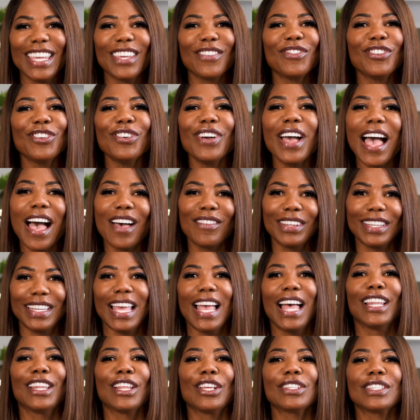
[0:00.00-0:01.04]
If you have an
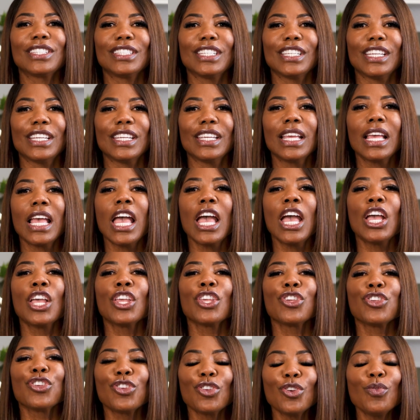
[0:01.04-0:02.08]
LLC,
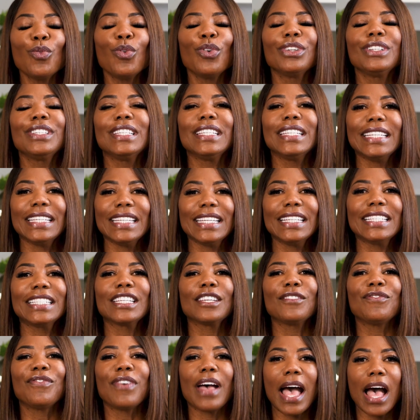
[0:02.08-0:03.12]
you will need
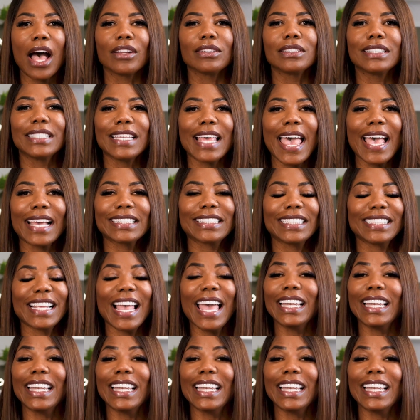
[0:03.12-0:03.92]
to file taxes.